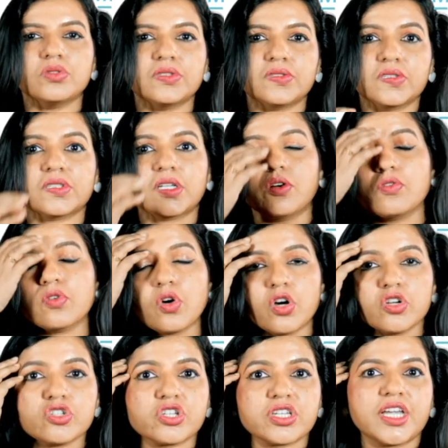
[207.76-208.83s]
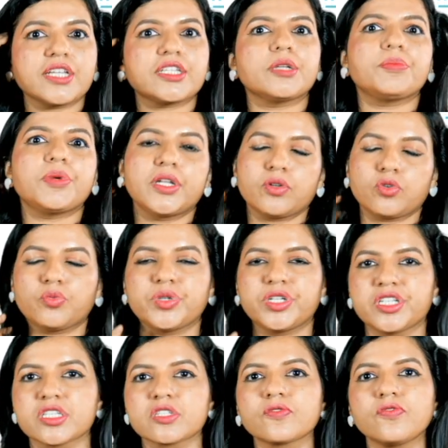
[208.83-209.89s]
is how conjugated
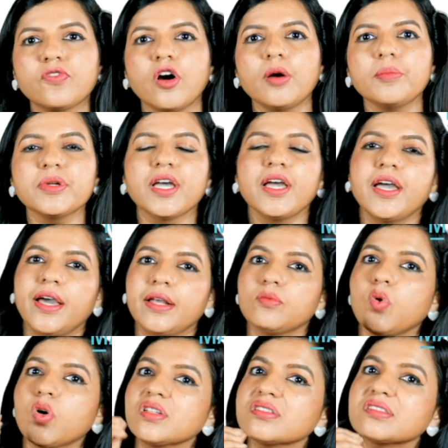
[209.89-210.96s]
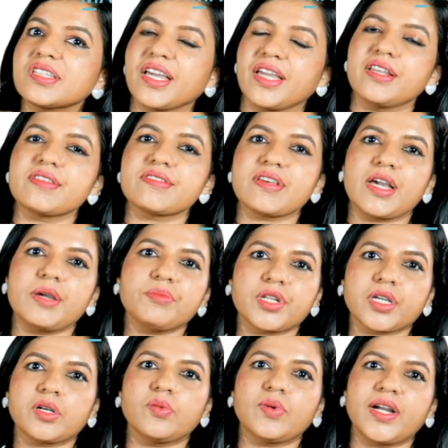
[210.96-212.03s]
bilirubin is formed. And what is the enzyme
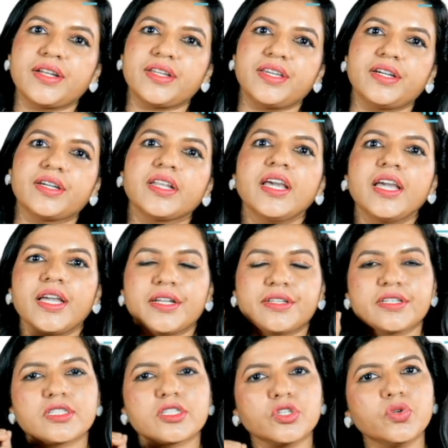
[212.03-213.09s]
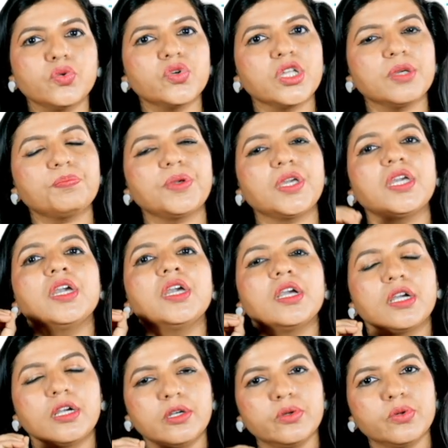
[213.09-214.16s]
required here? It is UDP
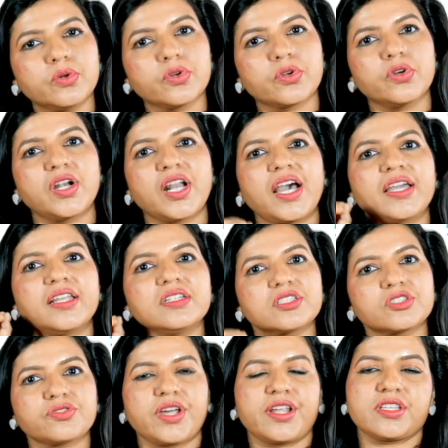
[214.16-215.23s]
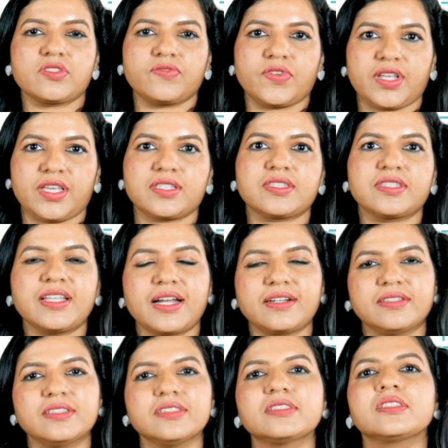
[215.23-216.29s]
glucuronyl transferase,
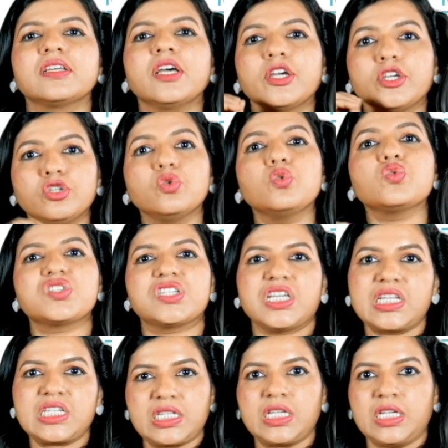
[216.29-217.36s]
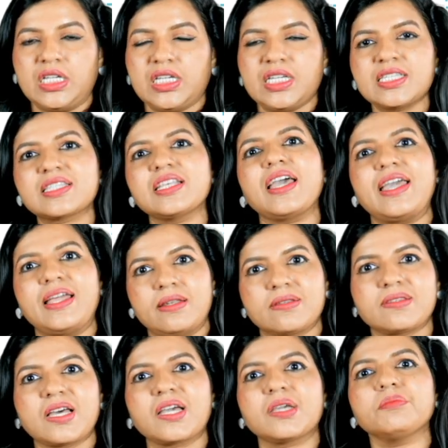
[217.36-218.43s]
that is UGT, is the
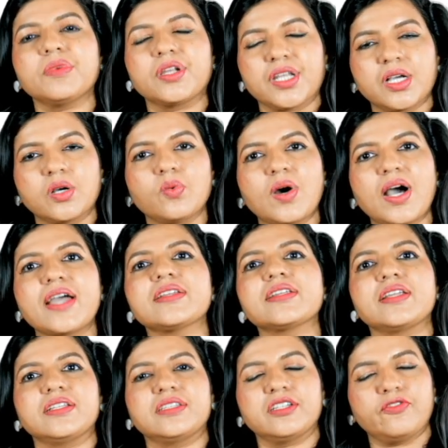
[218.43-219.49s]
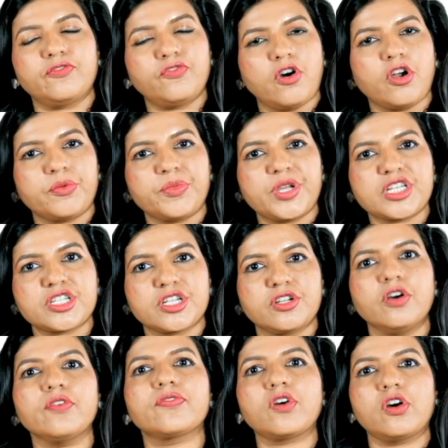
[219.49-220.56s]
enzyme required in the formation
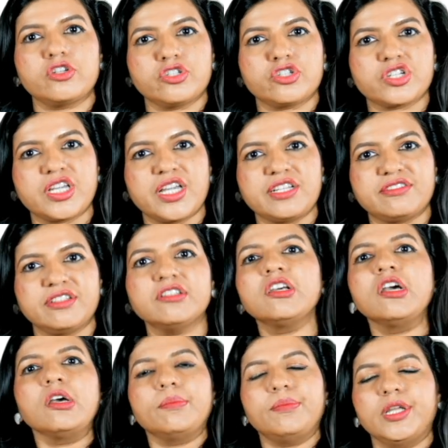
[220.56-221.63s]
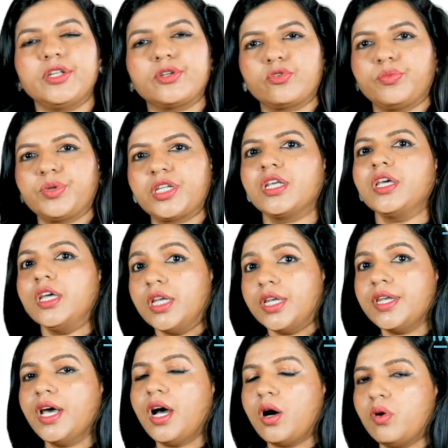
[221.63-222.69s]
of conjugated bilirubin.
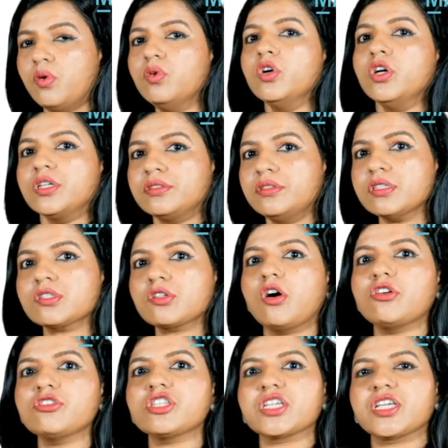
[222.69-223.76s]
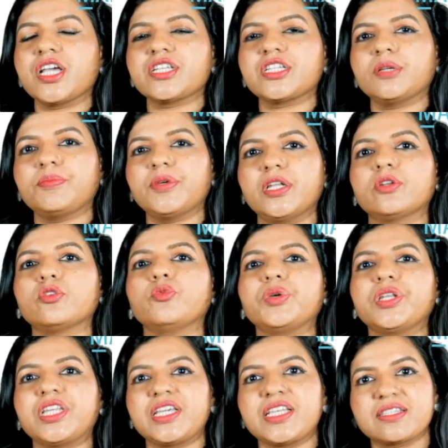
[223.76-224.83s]
Now this conjugated
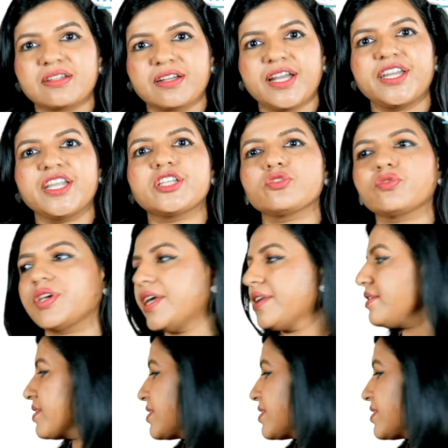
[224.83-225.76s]
bilirubin is ready to get